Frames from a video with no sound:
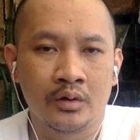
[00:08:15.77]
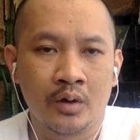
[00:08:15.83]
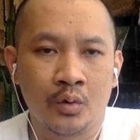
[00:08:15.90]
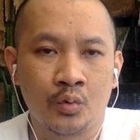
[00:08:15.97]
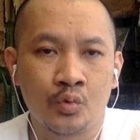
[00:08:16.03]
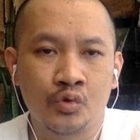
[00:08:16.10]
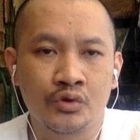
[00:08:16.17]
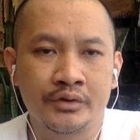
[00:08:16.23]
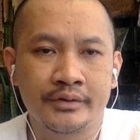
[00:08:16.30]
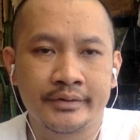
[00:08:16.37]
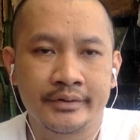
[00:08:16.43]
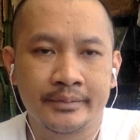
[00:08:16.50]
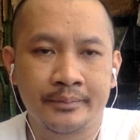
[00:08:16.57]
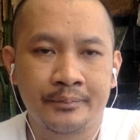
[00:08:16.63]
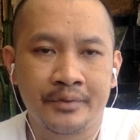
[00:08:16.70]
would
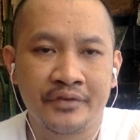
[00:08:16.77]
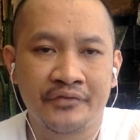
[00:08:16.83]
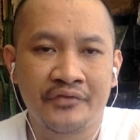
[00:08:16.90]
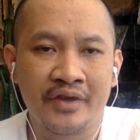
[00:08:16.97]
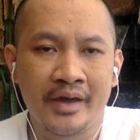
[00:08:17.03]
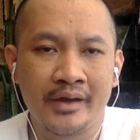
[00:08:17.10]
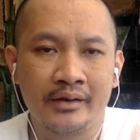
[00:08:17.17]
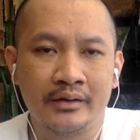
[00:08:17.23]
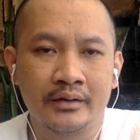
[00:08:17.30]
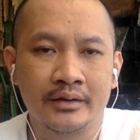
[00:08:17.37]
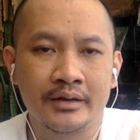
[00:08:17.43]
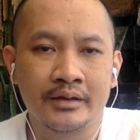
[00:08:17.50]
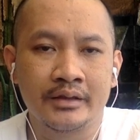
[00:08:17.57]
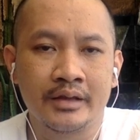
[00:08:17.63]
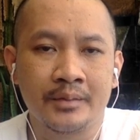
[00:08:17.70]
prevail
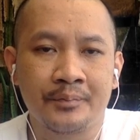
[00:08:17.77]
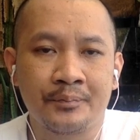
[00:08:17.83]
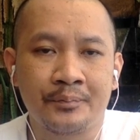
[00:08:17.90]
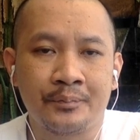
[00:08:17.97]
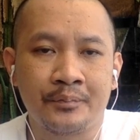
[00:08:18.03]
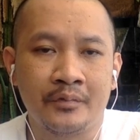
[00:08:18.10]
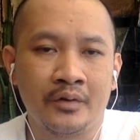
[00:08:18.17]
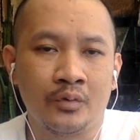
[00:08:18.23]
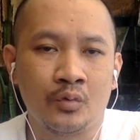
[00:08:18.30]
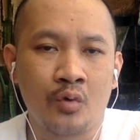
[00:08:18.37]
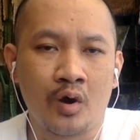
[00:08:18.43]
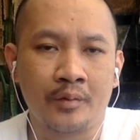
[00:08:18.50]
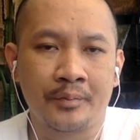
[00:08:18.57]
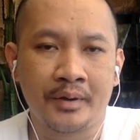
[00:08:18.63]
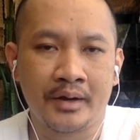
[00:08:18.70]
in the
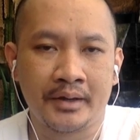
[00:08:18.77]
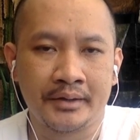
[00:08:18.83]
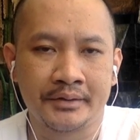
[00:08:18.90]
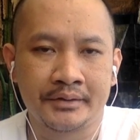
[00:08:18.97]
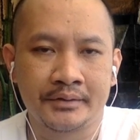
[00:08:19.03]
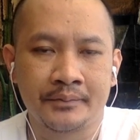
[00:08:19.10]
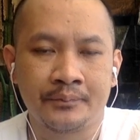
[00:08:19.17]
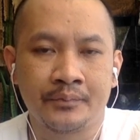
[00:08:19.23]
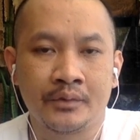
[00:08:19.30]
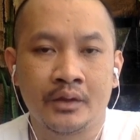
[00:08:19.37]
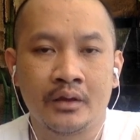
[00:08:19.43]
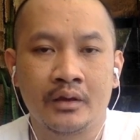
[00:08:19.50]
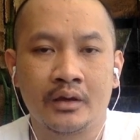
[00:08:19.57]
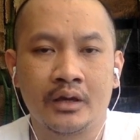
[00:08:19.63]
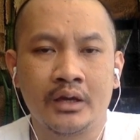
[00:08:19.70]
workplace.
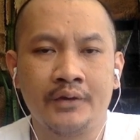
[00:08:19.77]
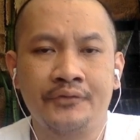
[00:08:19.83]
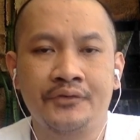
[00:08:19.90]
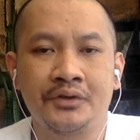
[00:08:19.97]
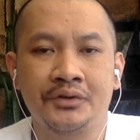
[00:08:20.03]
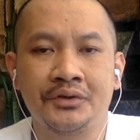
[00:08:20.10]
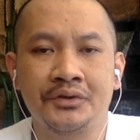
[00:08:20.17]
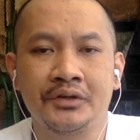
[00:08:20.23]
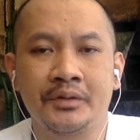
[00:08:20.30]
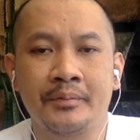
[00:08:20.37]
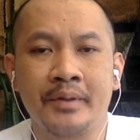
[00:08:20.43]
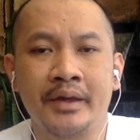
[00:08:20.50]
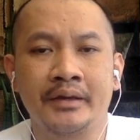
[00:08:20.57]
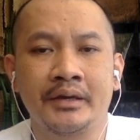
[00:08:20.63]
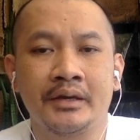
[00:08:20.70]
If decision
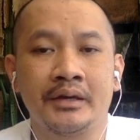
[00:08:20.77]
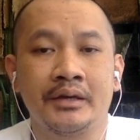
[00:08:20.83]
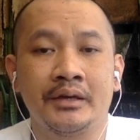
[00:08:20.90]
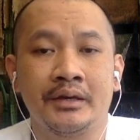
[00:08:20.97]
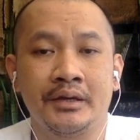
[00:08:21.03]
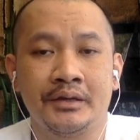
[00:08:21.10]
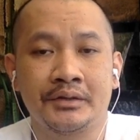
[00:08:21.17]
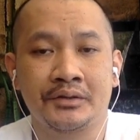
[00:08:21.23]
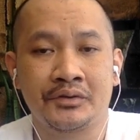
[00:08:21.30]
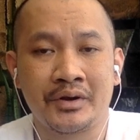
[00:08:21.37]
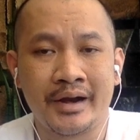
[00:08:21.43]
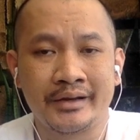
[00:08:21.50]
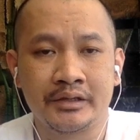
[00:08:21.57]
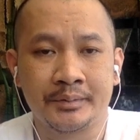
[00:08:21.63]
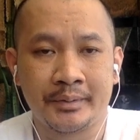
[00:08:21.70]
making is
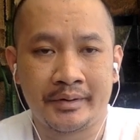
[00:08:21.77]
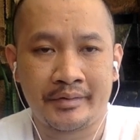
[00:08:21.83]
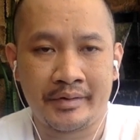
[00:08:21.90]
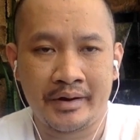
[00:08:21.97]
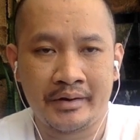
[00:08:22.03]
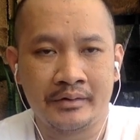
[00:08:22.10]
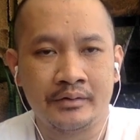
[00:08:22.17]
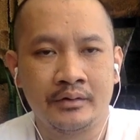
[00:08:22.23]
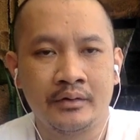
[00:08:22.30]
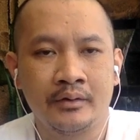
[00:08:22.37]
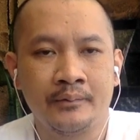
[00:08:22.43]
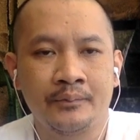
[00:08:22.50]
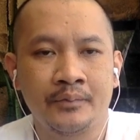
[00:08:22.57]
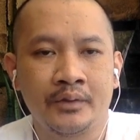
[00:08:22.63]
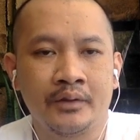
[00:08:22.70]
transparent,
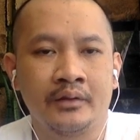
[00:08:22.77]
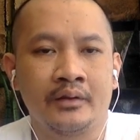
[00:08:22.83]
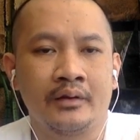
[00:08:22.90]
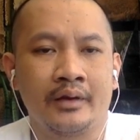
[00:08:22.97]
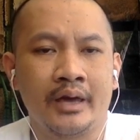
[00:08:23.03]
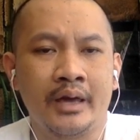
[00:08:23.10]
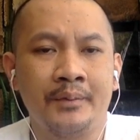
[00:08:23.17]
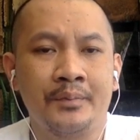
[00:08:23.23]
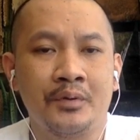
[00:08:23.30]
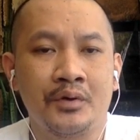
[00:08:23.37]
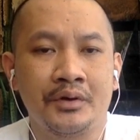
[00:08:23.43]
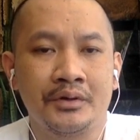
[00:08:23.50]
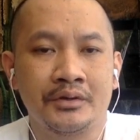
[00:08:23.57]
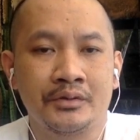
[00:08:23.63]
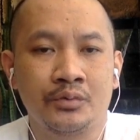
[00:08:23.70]

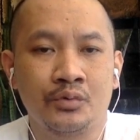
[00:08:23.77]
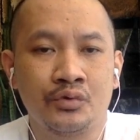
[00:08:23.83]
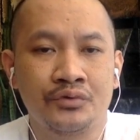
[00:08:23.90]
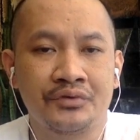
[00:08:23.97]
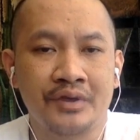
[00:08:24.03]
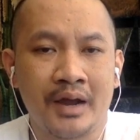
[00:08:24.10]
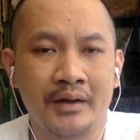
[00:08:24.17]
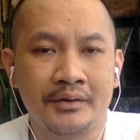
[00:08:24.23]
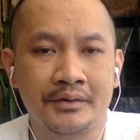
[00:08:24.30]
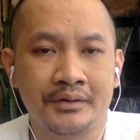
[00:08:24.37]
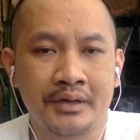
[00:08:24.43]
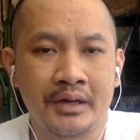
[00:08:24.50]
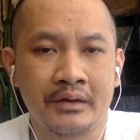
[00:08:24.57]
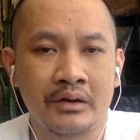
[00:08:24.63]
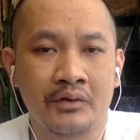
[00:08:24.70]
employees would
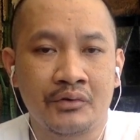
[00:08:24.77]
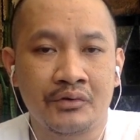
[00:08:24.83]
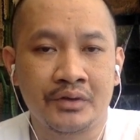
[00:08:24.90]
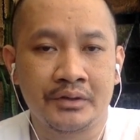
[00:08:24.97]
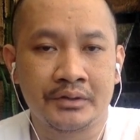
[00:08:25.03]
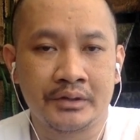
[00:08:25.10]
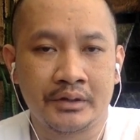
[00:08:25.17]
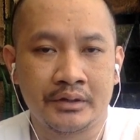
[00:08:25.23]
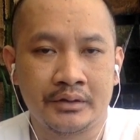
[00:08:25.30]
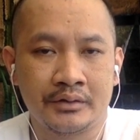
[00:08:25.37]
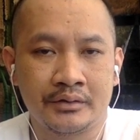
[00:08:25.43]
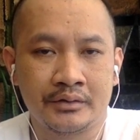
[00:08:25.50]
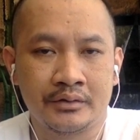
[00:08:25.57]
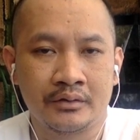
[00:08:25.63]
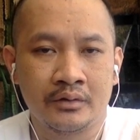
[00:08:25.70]
understand
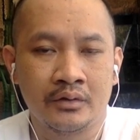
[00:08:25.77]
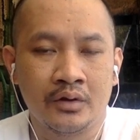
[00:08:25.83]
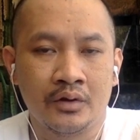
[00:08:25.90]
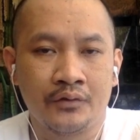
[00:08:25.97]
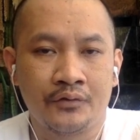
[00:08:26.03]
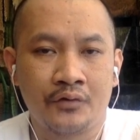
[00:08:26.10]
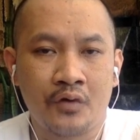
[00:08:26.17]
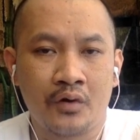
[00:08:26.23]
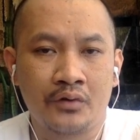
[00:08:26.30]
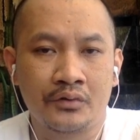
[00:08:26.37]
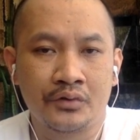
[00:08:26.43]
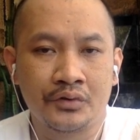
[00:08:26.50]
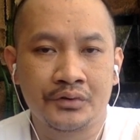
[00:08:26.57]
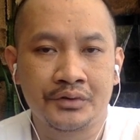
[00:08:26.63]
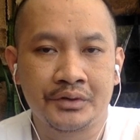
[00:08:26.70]
reasons for
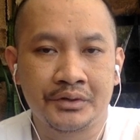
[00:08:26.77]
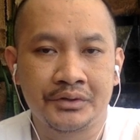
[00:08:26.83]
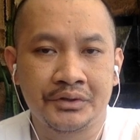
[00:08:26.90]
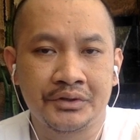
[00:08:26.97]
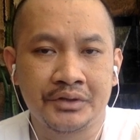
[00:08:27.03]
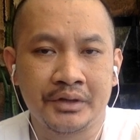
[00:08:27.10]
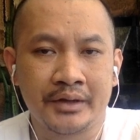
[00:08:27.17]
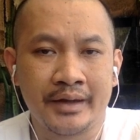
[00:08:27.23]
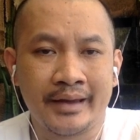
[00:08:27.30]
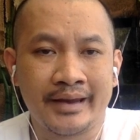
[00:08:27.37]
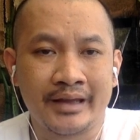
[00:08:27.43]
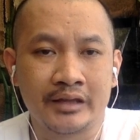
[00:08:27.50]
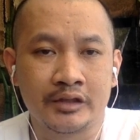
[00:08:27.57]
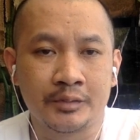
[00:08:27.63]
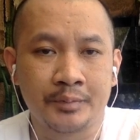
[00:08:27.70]
those decisions and
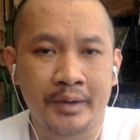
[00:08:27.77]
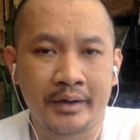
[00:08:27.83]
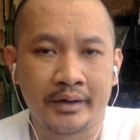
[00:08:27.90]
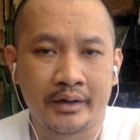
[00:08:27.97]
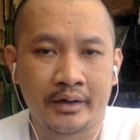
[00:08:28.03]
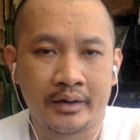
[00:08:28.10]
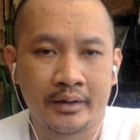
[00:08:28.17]
aspect